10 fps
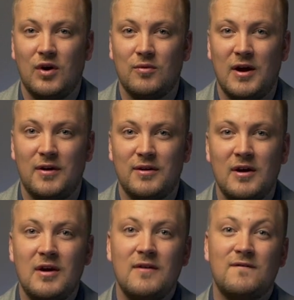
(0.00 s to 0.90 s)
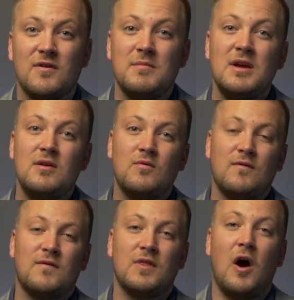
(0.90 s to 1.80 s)
all around. For me,
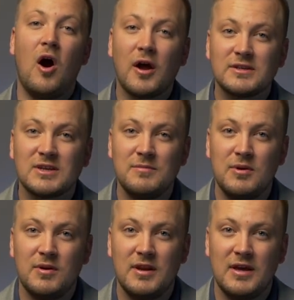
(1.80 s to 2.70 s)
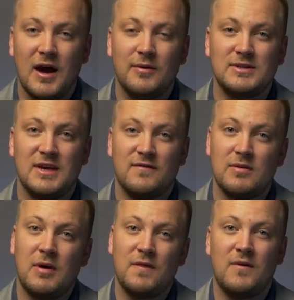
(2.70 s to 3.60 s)
for the hottest community, I would say for the
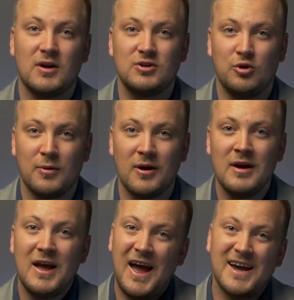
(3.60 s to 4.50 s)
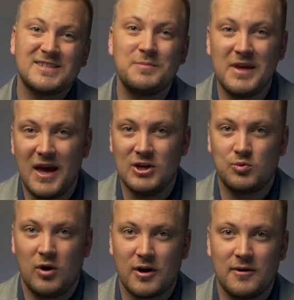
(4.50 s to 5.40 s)
month of October, has to be
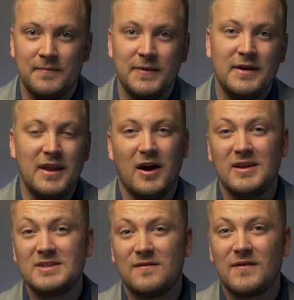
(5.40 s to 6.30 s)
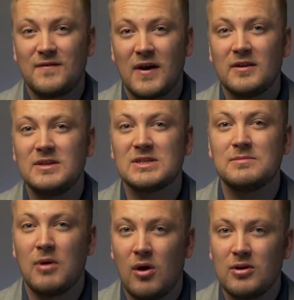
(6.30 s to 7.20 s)
Edgewater. Now, it is a fairly
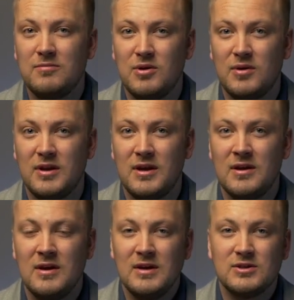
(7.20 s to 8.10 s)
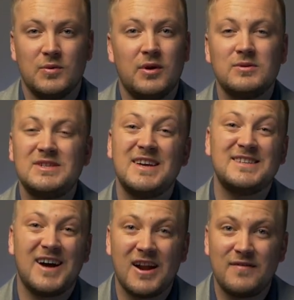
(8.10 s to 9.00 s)
small community, so we don't see a
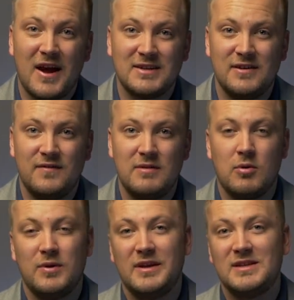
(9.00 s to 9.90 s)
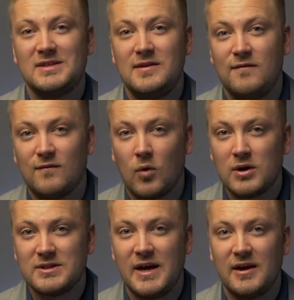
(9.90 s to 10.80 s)
ton of activity, but we did see 4
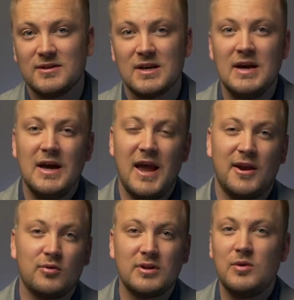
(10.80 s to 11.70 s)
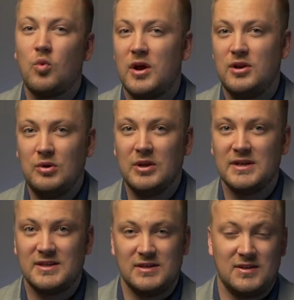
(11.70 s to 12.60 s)
sales and only 1 new
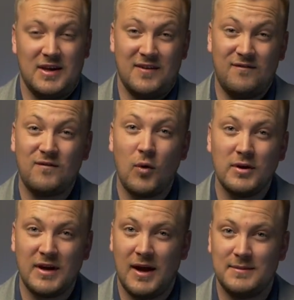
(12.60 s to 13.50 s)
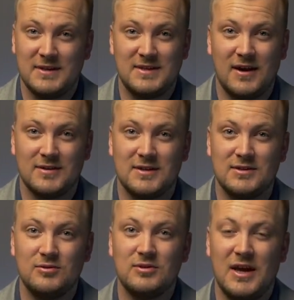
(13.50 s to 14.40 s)
listing. So they had 4 times the sales as
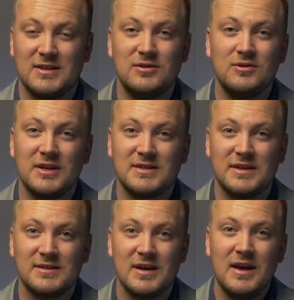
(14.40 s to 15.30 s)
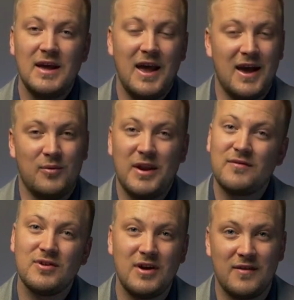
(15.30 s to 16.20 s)
new listings, and
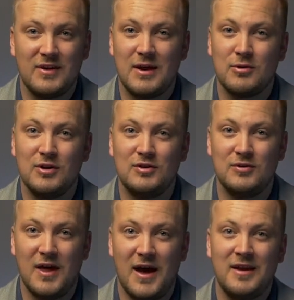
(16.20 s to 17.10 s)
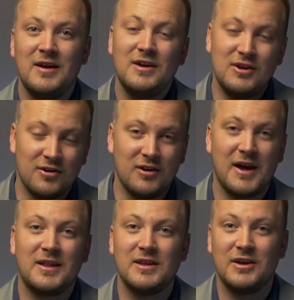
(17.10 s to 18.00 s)
whenever you have a neighborhood do that, you're
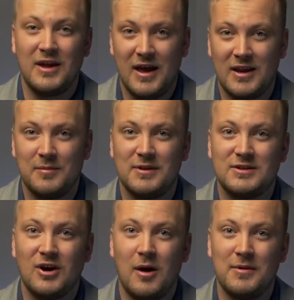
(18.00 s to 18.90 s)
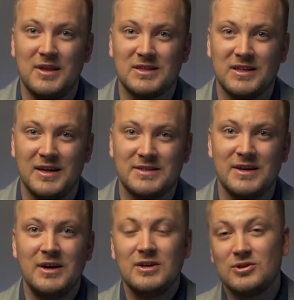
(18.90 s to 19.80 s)
likely going to end up at the top of this list.
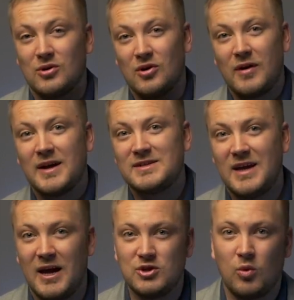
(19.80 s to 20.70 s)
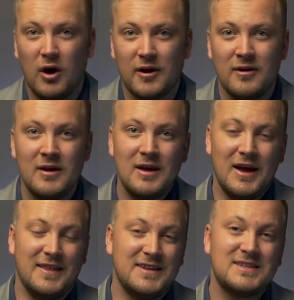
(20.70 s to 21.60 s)
So congrats to Edgewater,
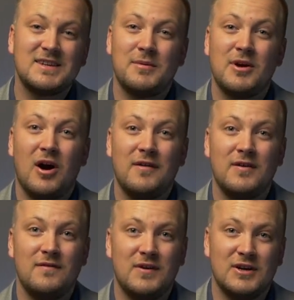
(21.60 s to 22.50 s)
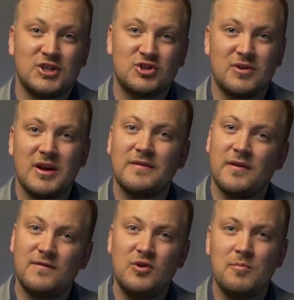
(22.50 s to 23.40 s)
and this is coming off of a string of a
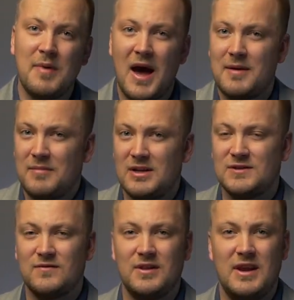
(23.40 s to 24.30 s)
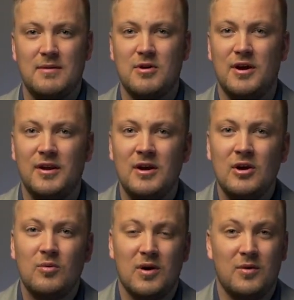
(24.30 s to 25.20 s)
few bad months for the neighborhood
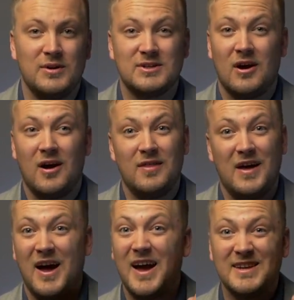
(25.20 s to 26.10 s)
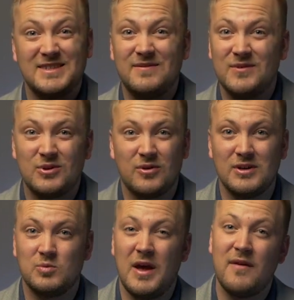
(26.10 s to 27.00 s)
where we saw the highest
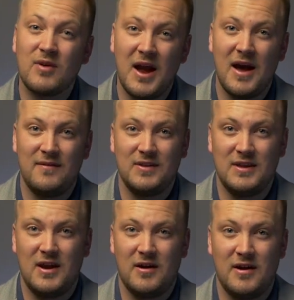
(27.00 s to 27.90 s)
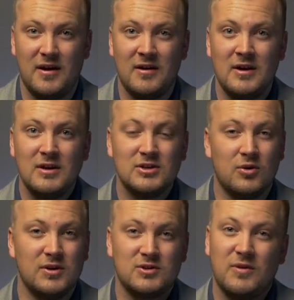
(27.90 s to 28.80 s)
inventories we ever have in the area.
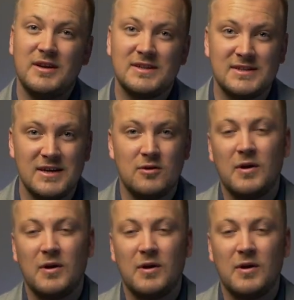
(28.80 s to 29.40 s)
So it's great to see